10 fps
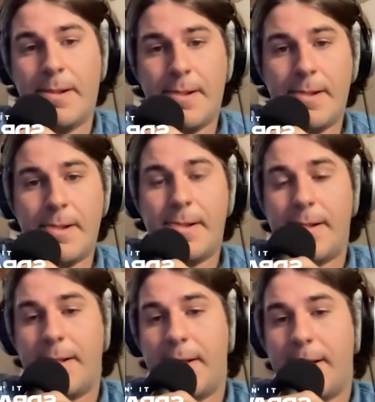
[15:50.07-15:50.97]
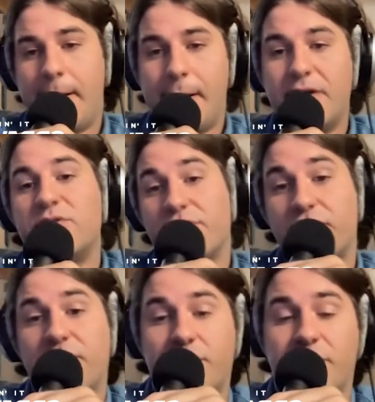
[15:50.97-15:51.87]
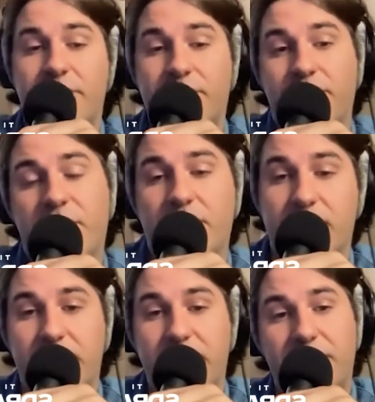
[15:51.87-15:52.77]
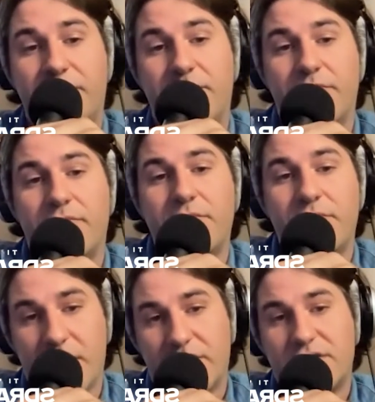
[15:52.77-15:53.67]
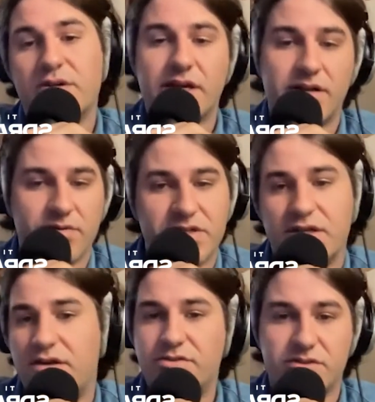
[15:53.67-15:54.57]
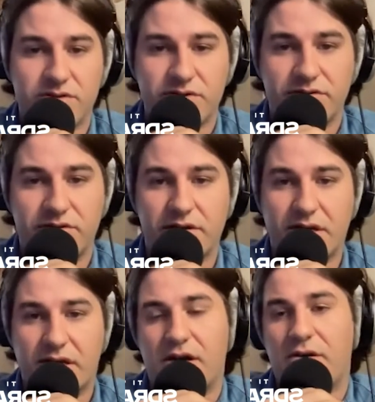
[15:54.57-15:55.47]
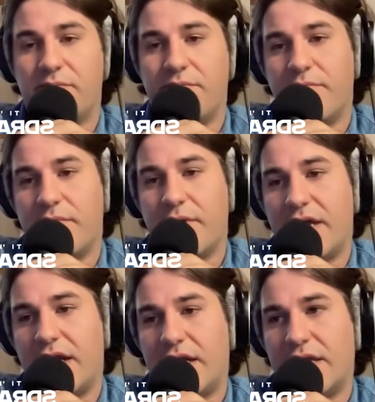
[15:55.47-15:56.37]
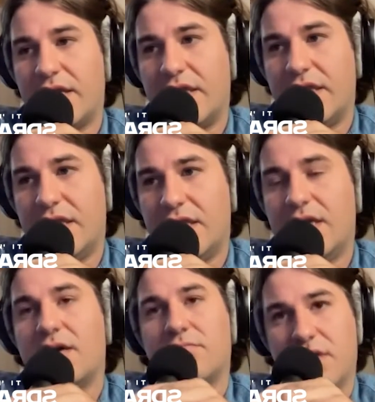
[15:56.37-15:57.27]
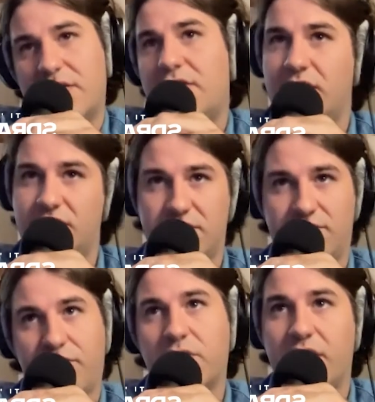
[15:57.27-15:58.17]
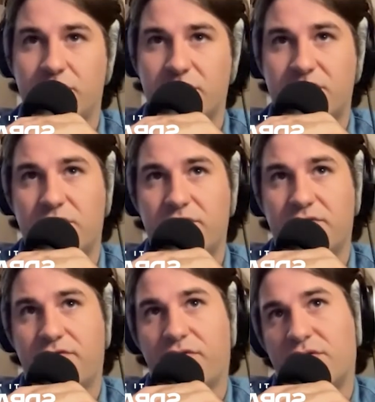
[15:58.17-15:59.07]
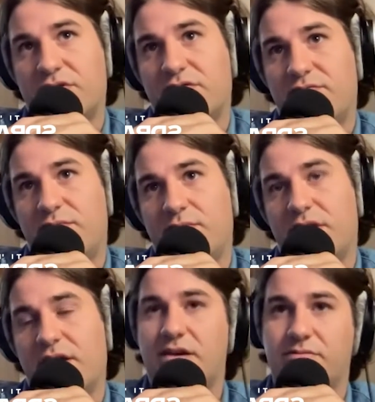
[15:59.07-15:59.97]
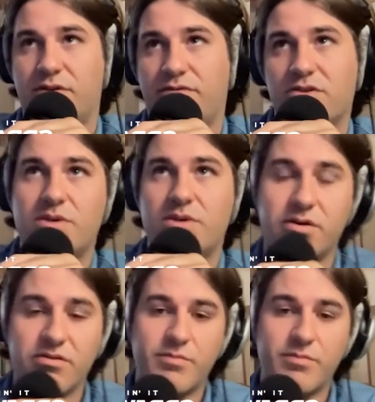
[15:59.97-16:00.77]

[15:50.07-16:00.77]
your record? It was a friend of mine that ran. It. Oh, okay. Yeah. So again, it was like another social thing. Um, and yeah and then this full length was sort of the first of like the first record of